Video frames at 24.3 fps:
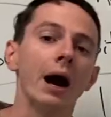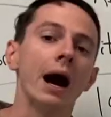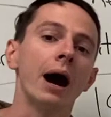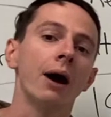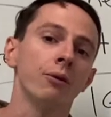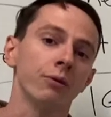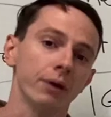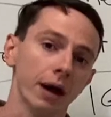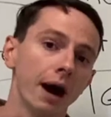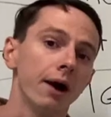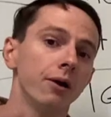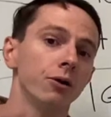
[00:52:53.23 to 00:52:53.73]

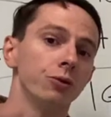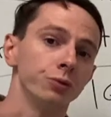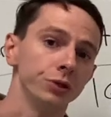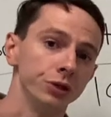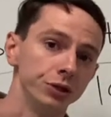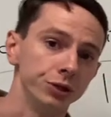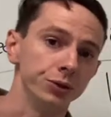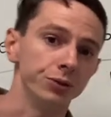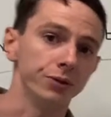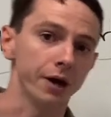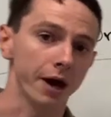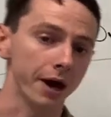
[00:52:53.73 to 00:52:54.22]
how do we
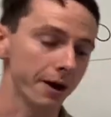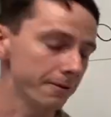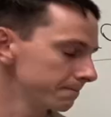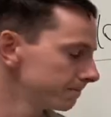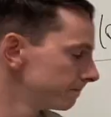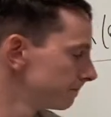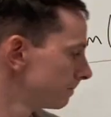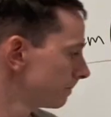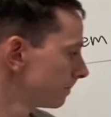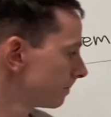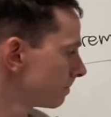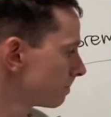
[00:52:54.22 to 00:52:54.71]
do that?
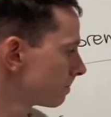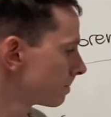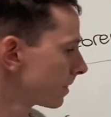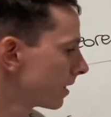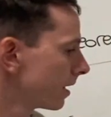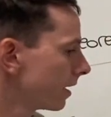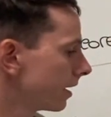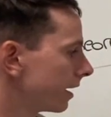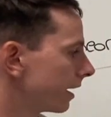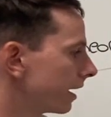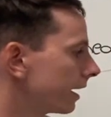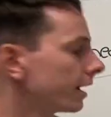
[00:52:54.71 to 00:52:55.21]

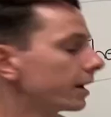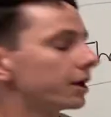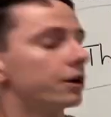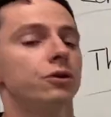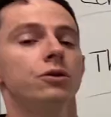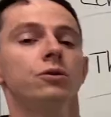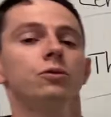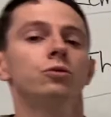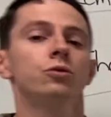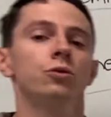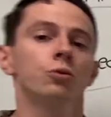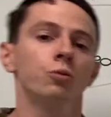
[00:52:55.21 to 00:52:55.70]

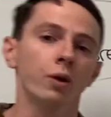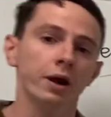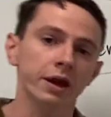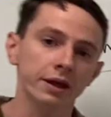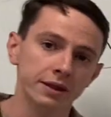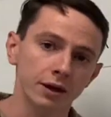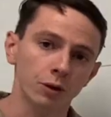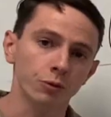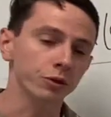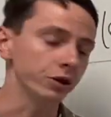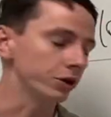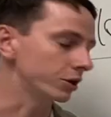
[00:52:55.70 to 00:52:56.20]
And the way
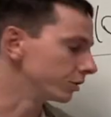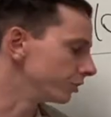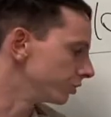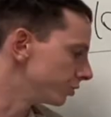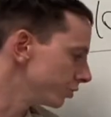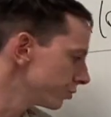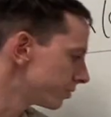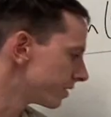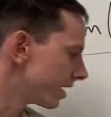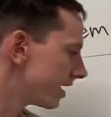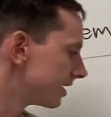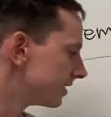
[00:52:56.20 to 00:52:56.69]
that we can
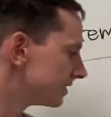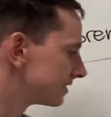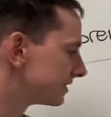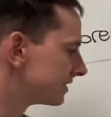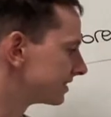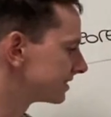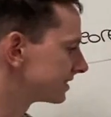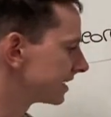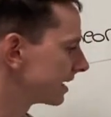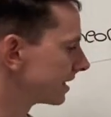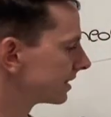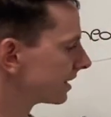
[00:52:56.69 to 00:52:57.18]
do that is to
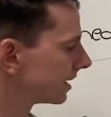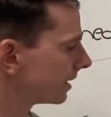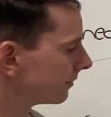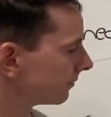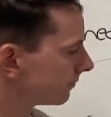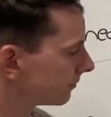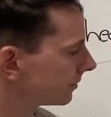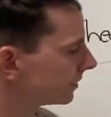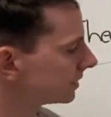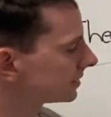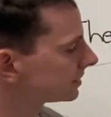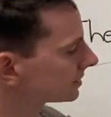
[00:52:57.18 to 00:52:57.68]
say that
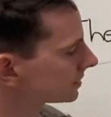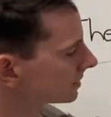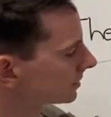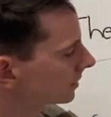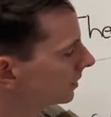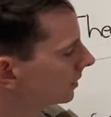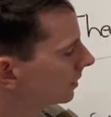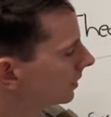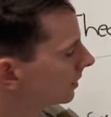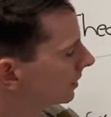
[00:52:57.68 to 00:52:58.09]
if this